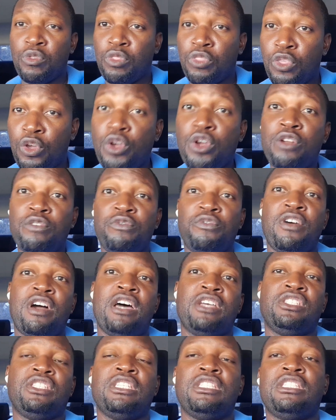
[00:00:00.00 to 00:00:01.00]
Third
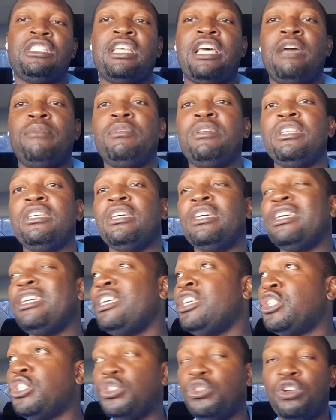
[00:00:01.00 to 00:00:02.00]
fastest time in the
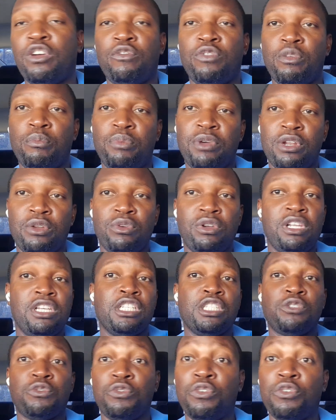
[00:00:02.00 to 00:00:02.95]
history of the pen relays,